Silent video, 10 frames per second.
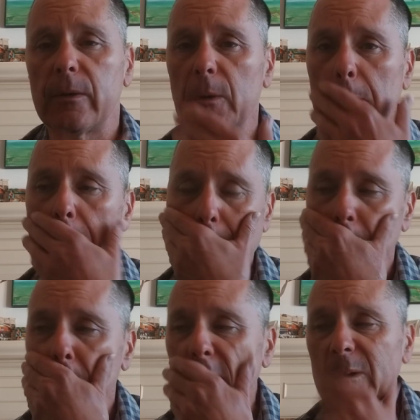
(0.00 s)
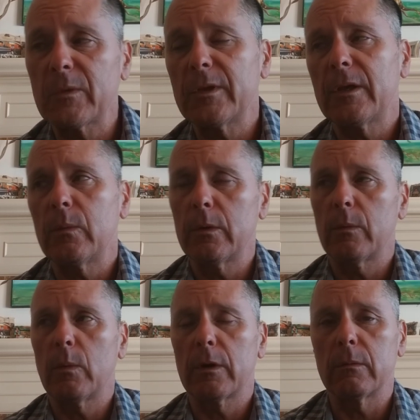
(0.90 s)
I don't think you really
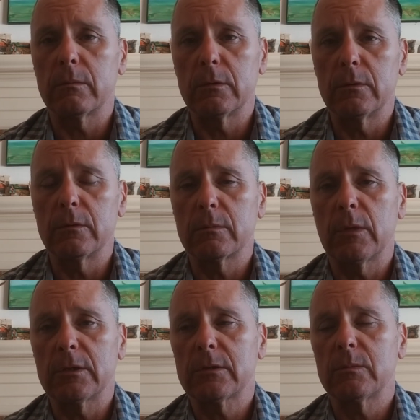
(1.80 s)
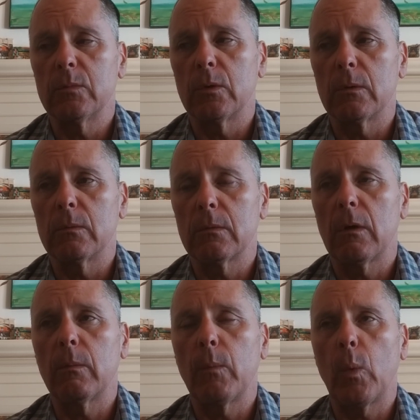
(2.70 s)
want to lose much more
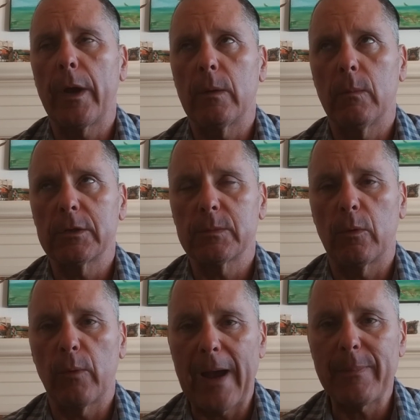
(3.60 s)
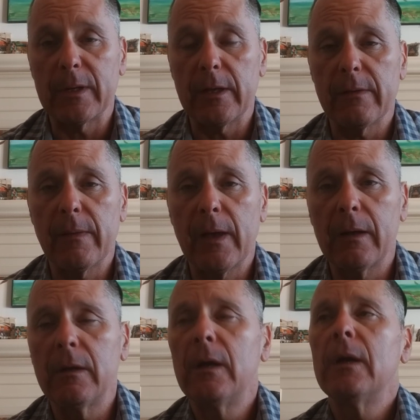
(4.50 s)
weight much more rapidly than
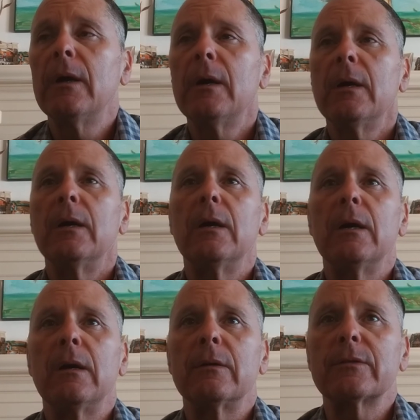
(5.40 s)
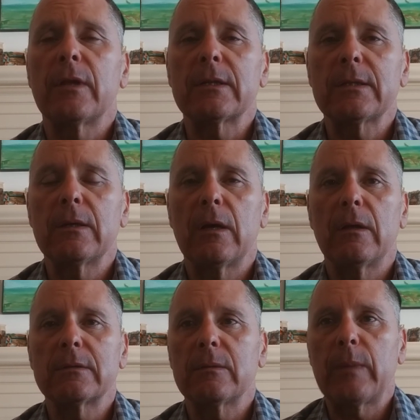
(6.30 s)
that. So
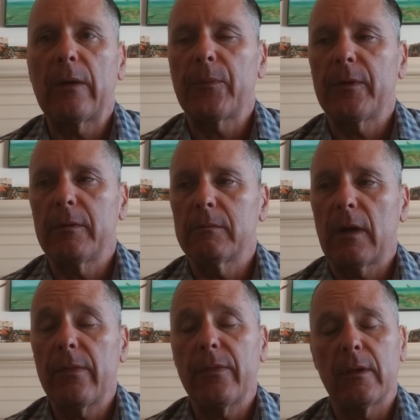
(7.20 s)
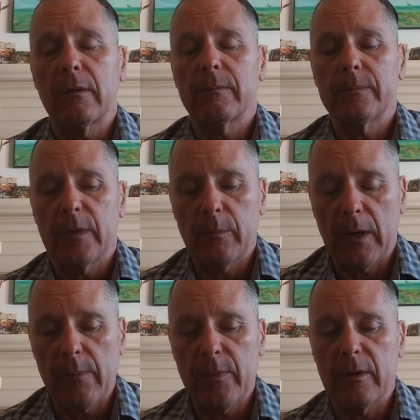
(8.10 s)
that's about I think, in
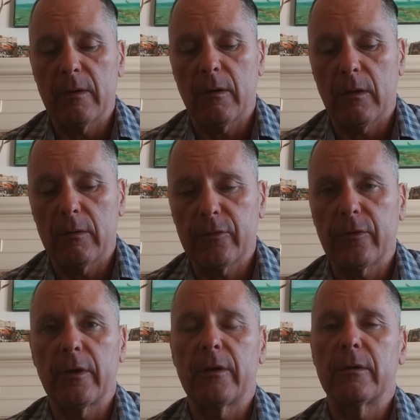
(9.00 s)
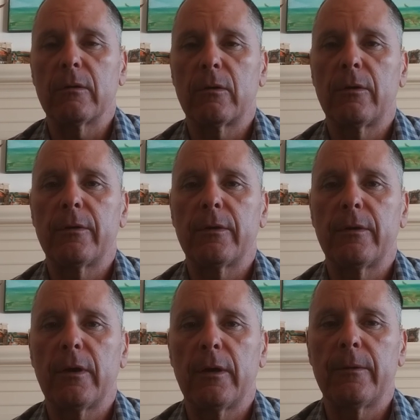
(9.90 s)
my opinion, all I've studied and learned,
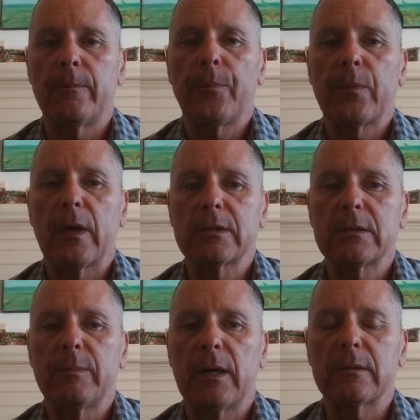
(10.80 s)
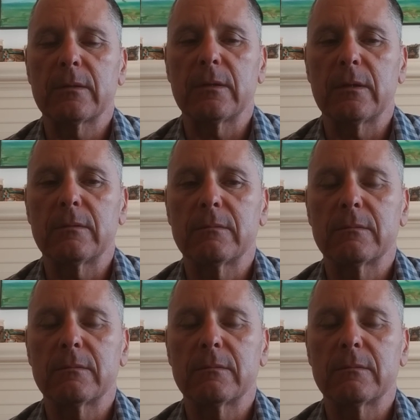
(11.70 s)
done, that's about the